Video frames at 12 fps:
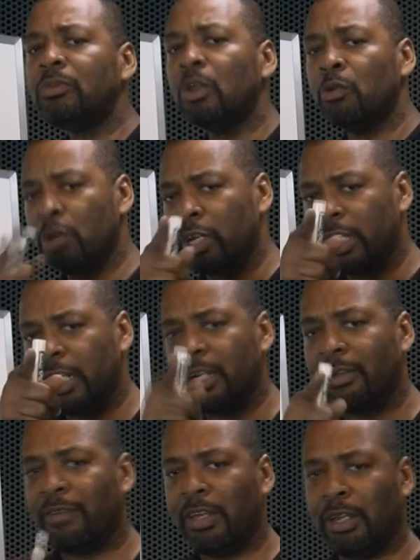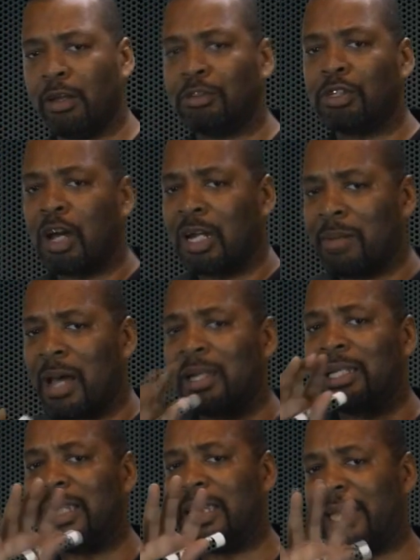We're going to get into a video talking
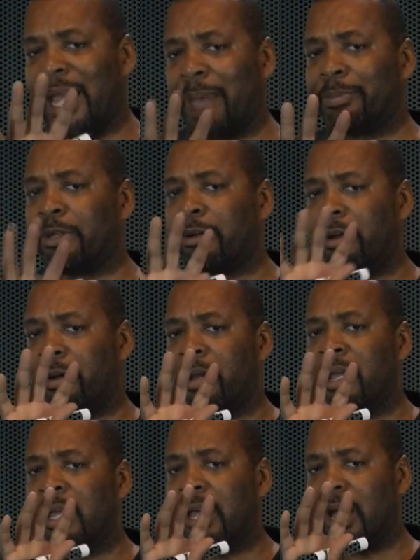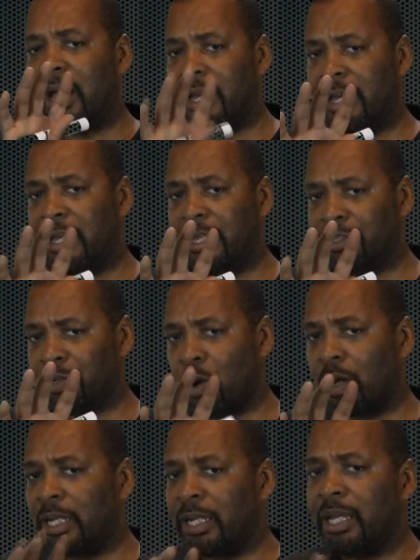about lead capture here
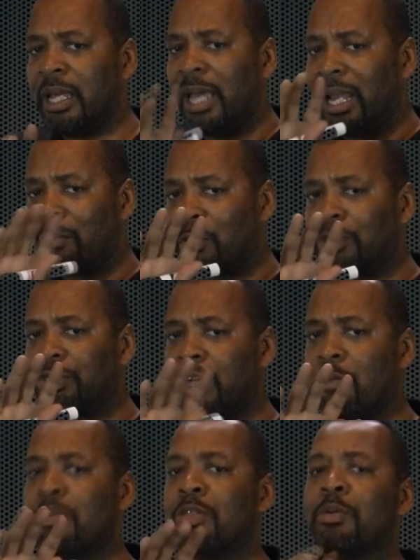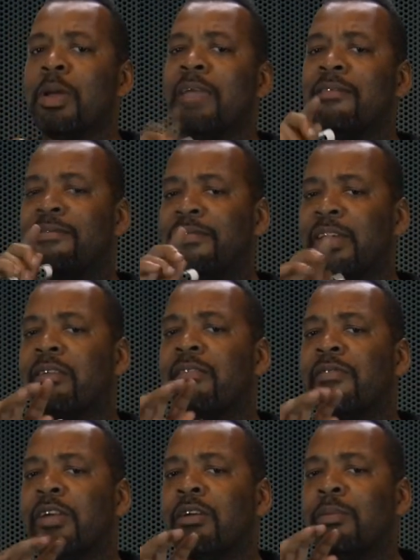shortly, and I'm going to share with you a very,
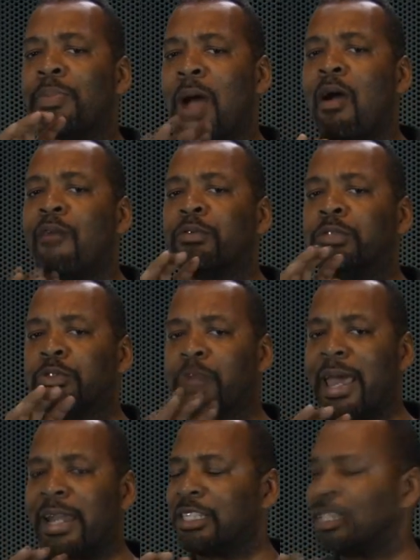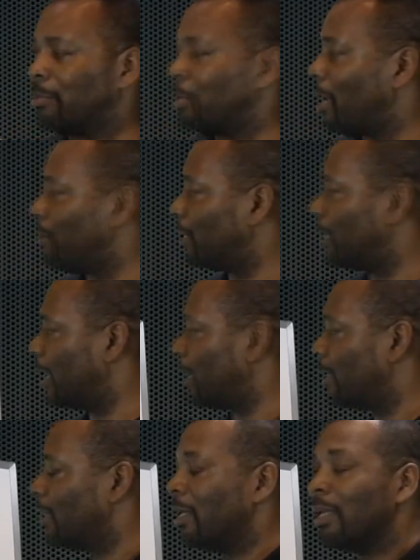very powerful strategy to be able to
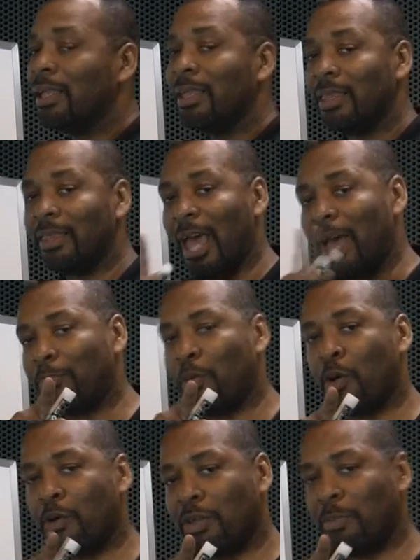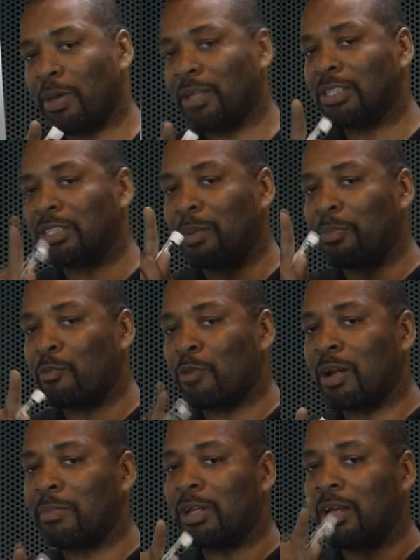get that part of your business up and
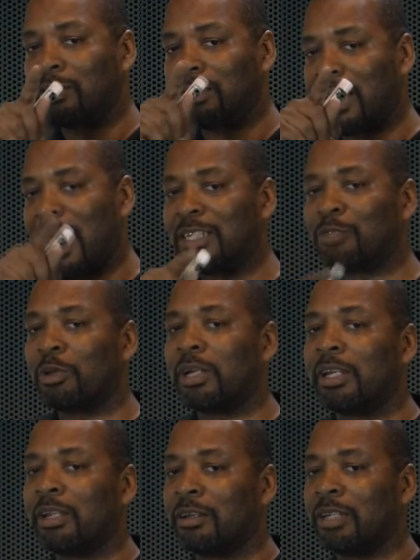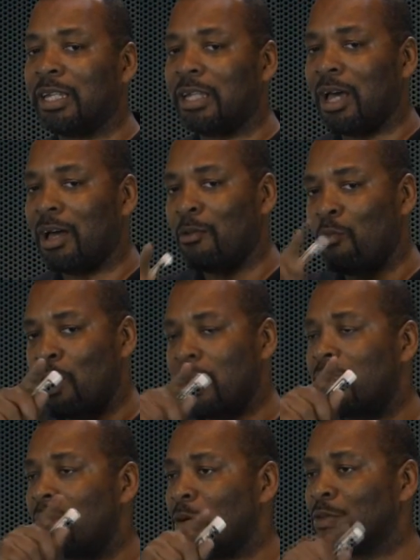running, because that's really the one
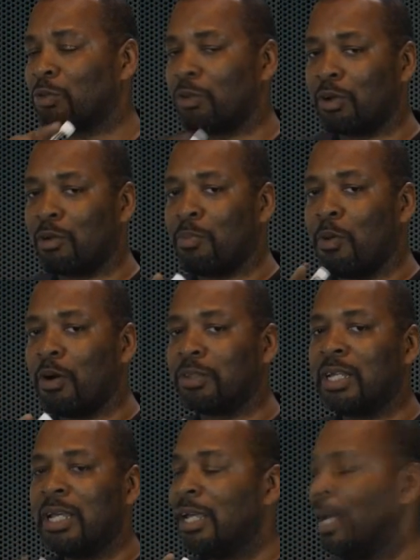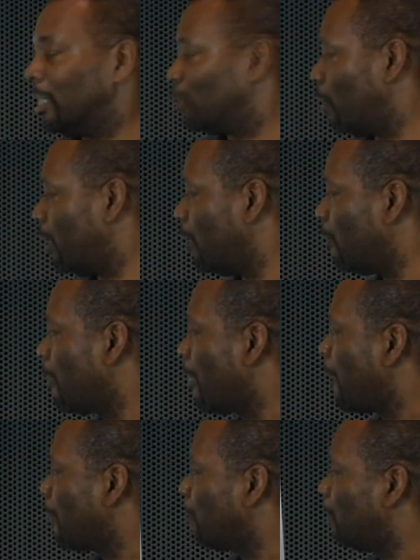of the most critical parts as well.
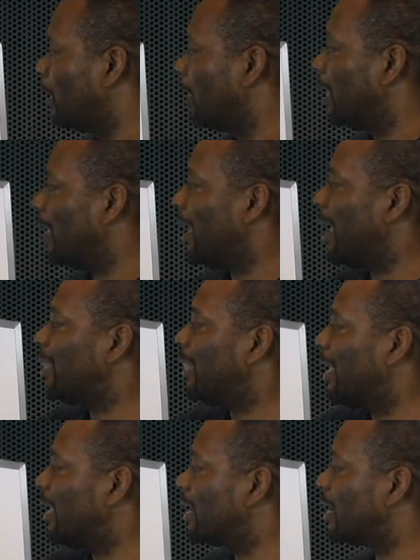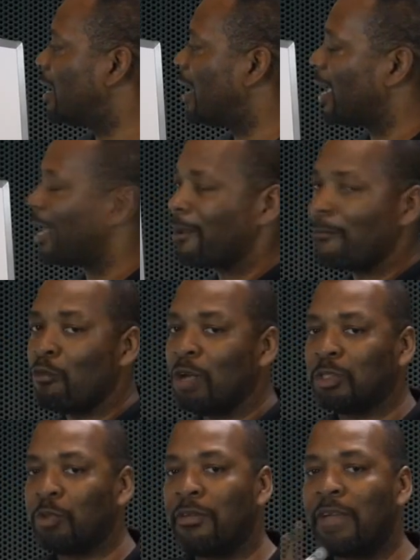But at the end of the day,
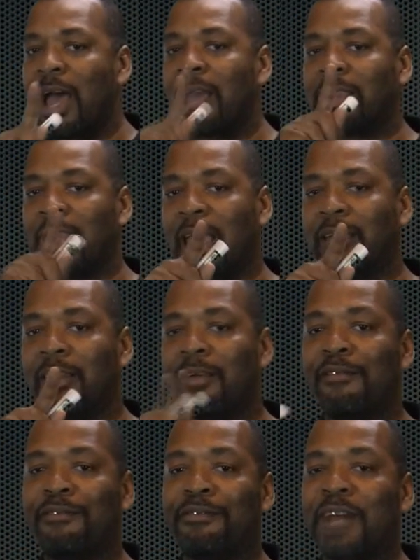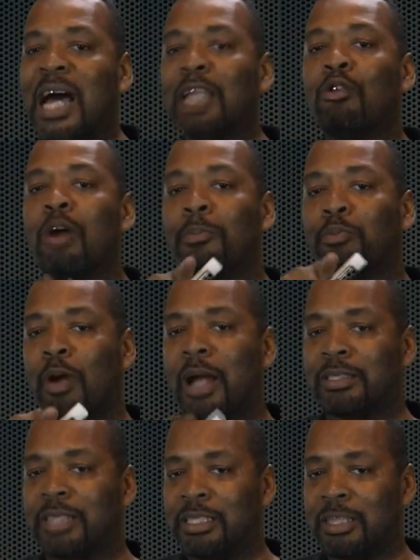once we've got that follow-up
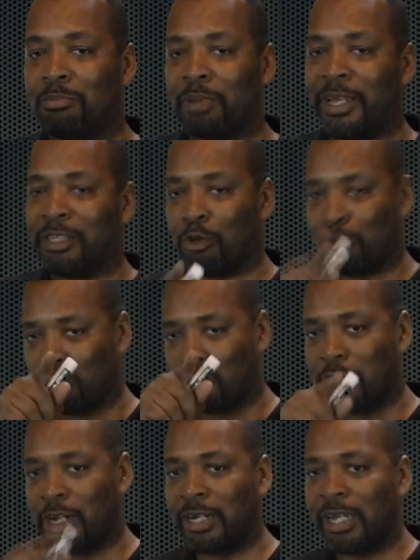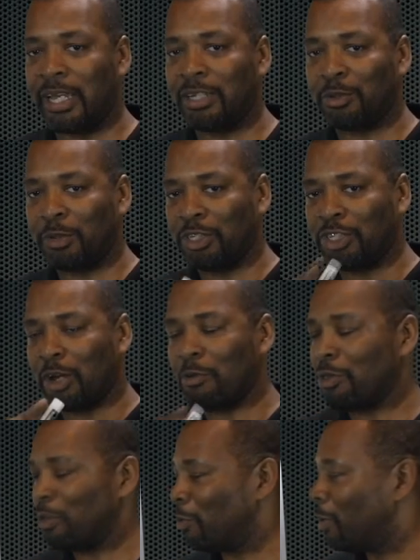process in place, which we're going to dig into and share
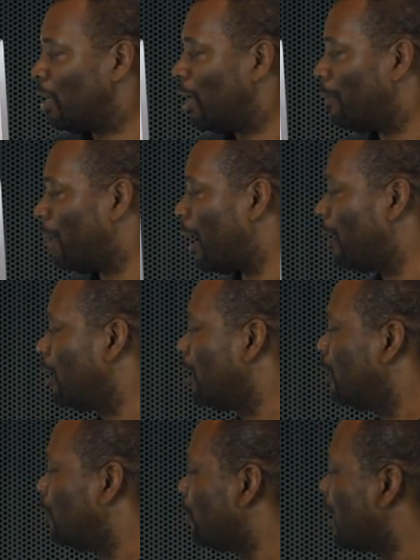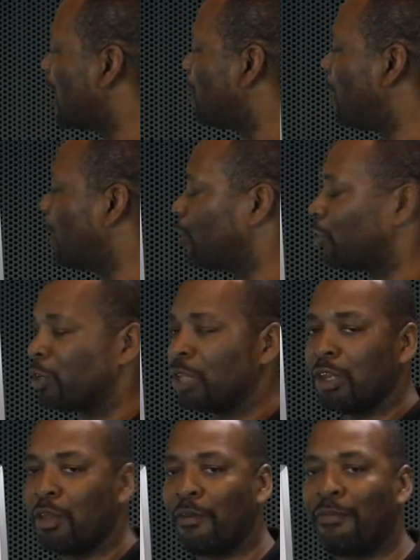with you about, you got to make sure
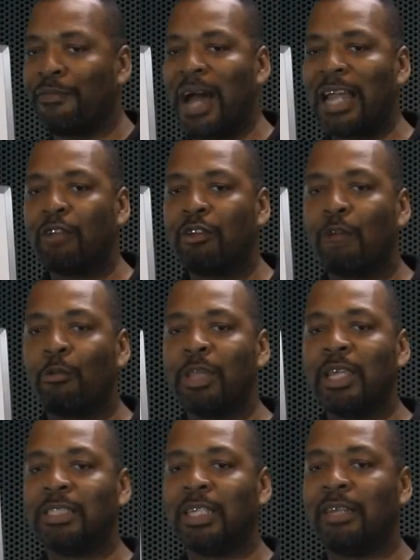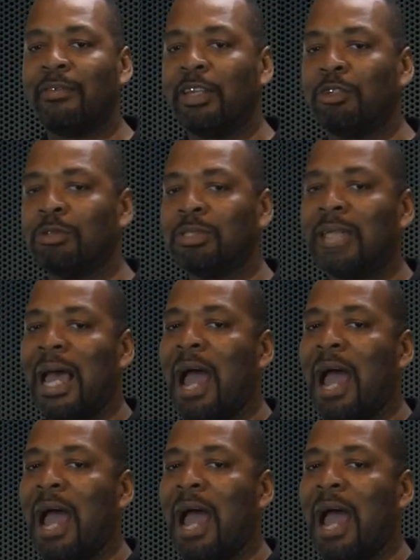that you're following up with these individuals.